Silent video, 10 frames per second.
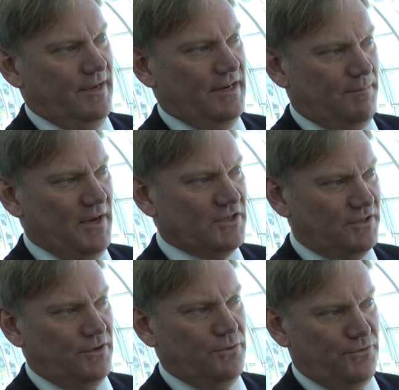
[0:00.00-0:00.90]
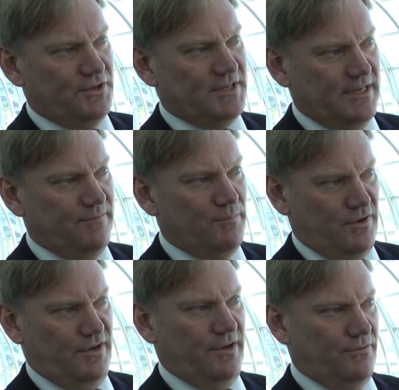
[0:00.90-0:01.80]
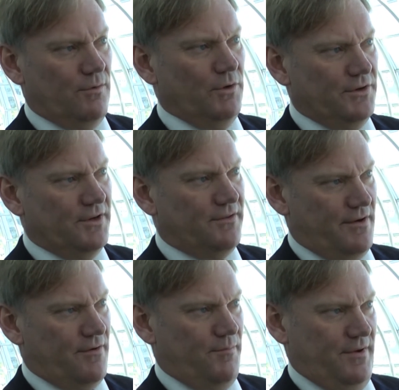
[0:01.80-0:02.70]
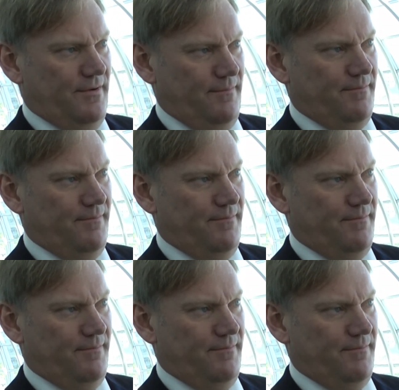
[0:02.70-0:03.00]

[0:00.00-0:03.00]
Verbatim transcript: in the patient who received thrombolytic therapy.